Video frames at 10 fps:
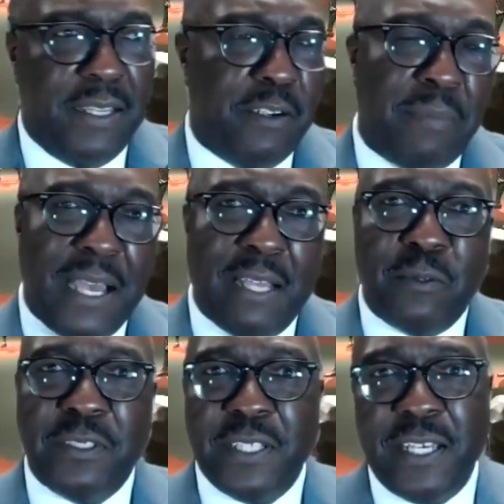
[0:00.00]
everybody
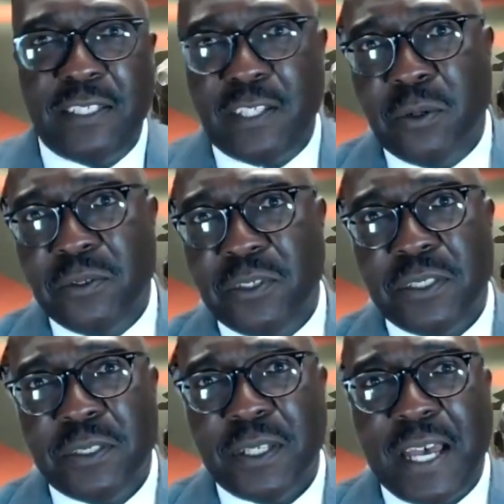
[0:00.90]
would have said, told you,
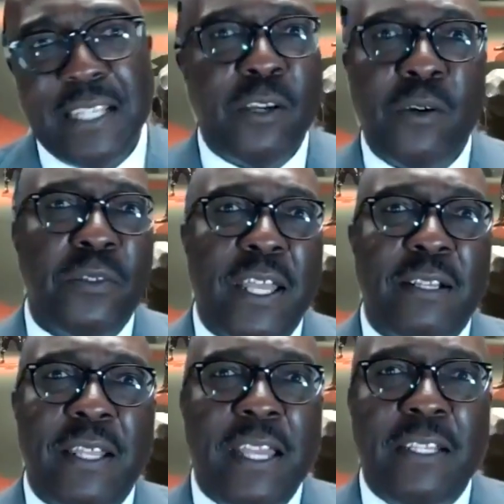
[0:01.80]
I told you
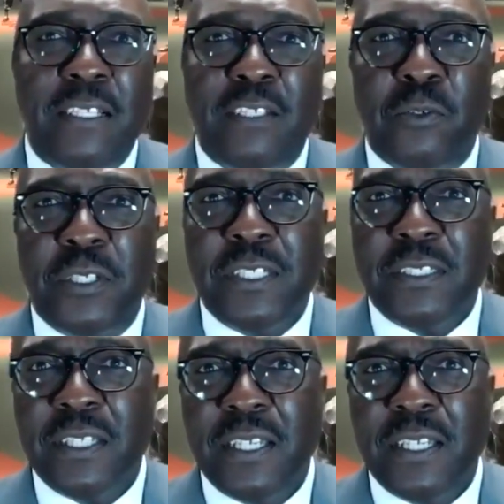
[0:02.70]
they couldn't do this.